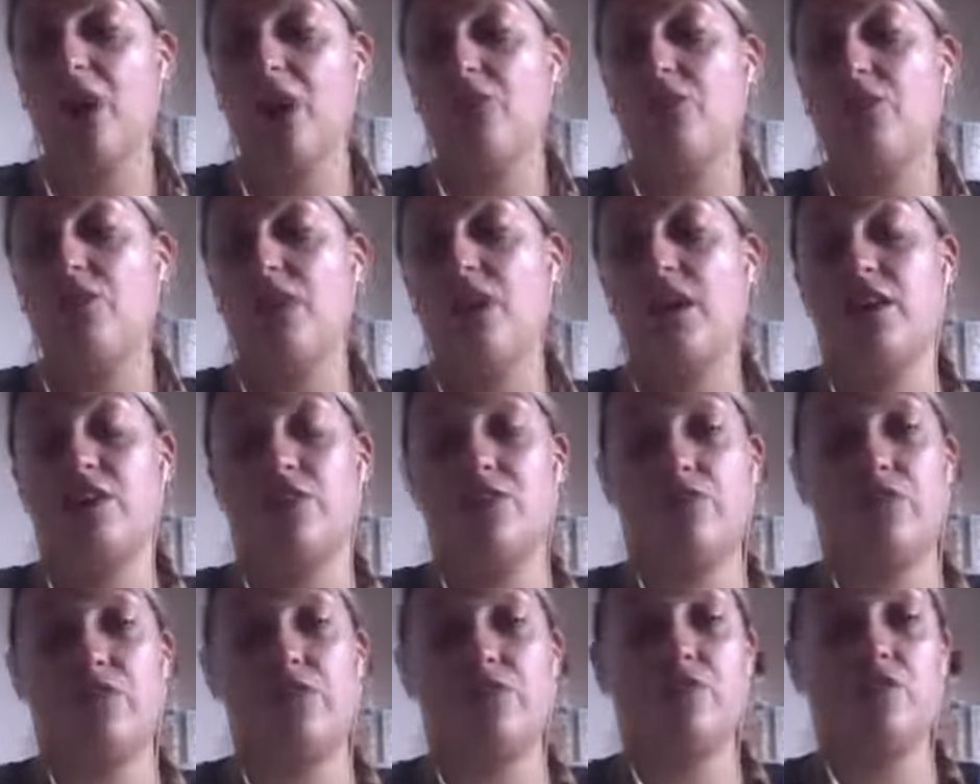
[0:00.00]
right
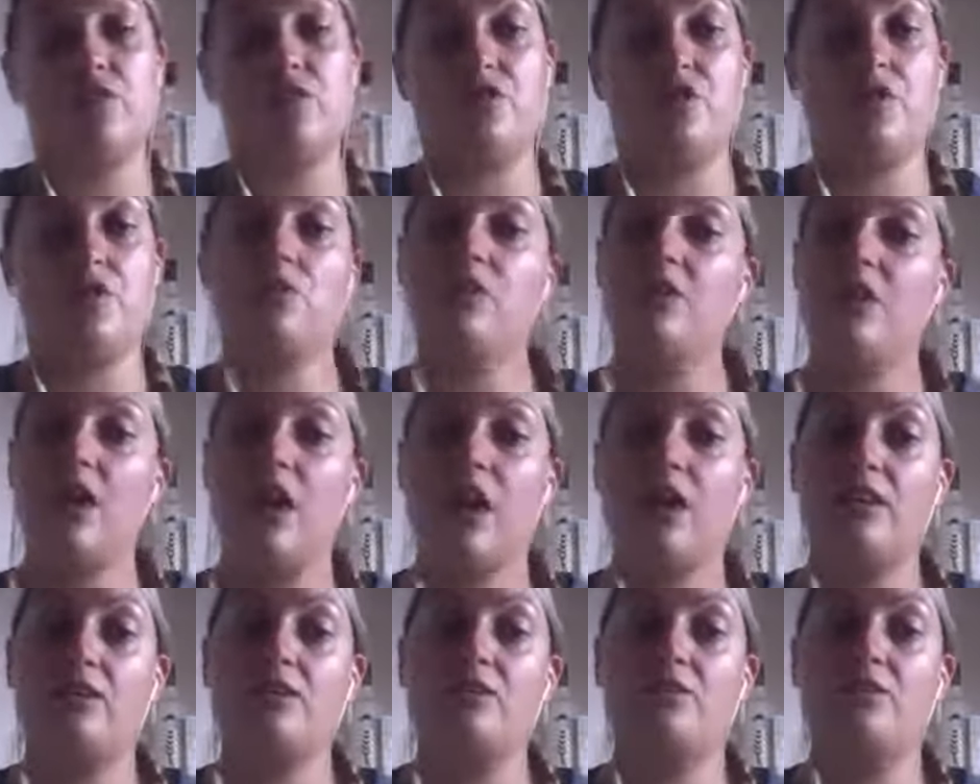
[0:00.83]
through to showing you
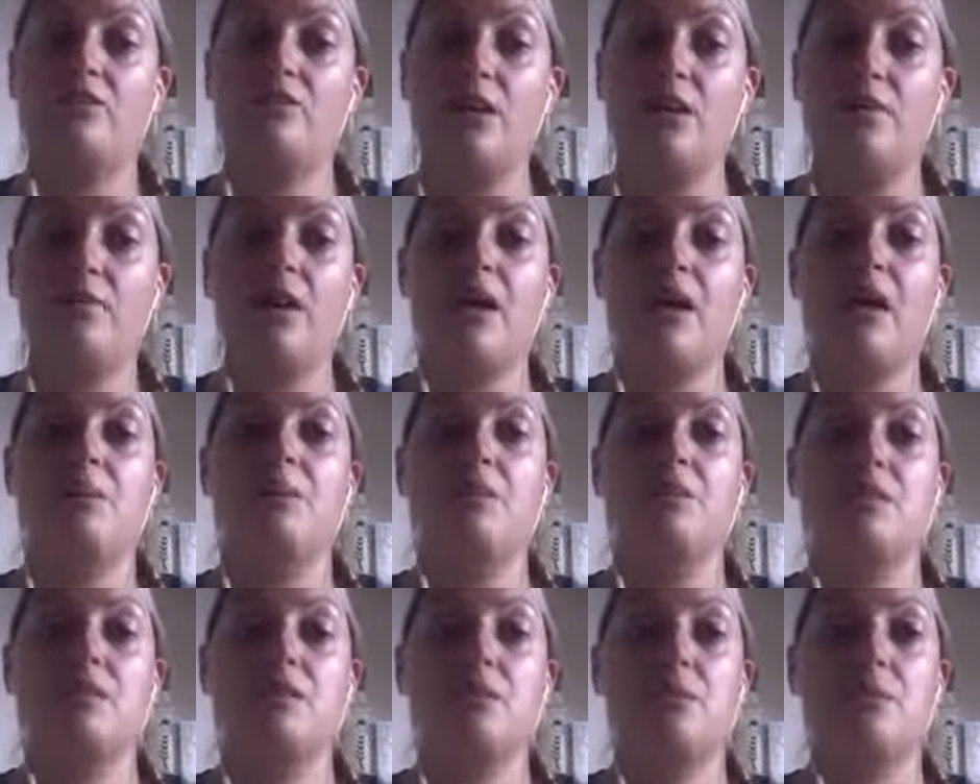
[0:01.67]
how to
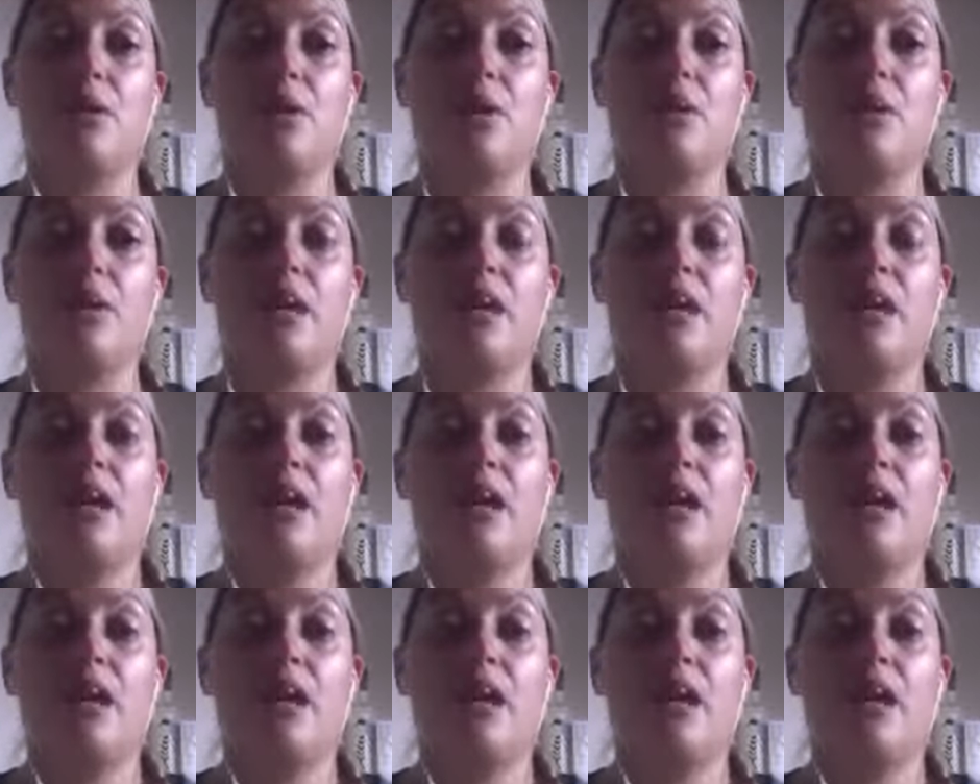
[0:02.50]
repurpose the blog.